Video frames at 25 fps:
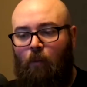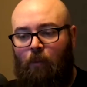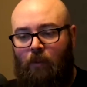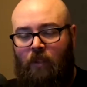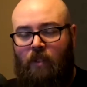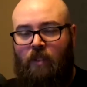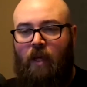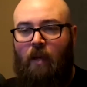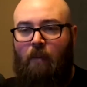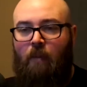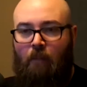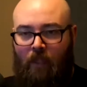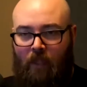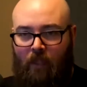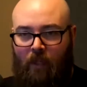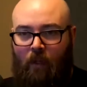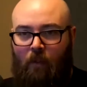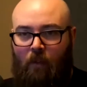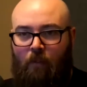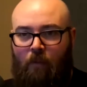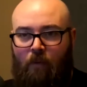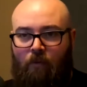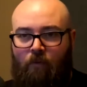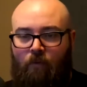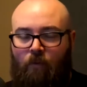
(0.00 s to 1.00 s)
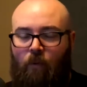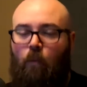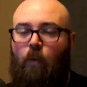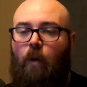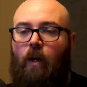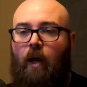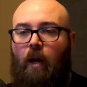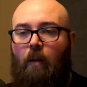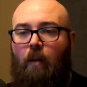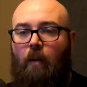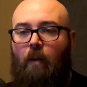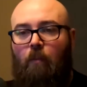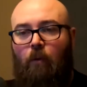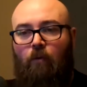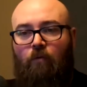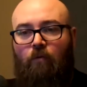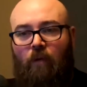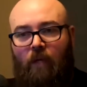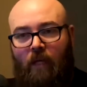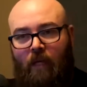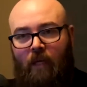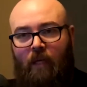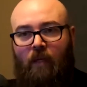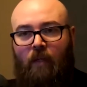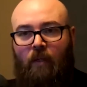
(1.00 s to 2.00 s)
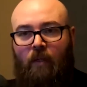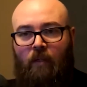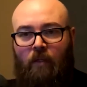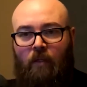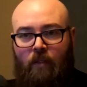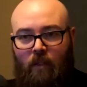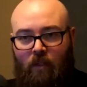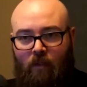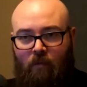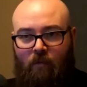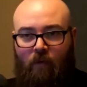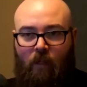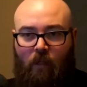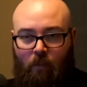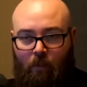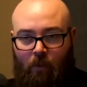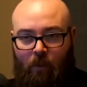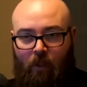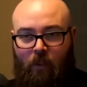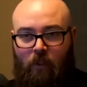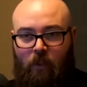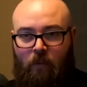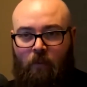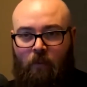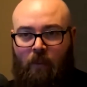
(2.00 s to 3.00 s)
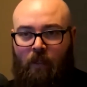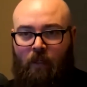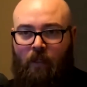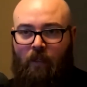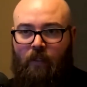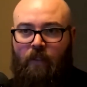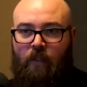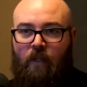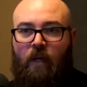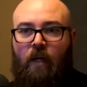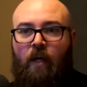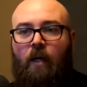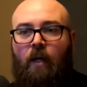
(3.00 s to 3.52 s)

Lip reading: set me up for when I moved into developer experience.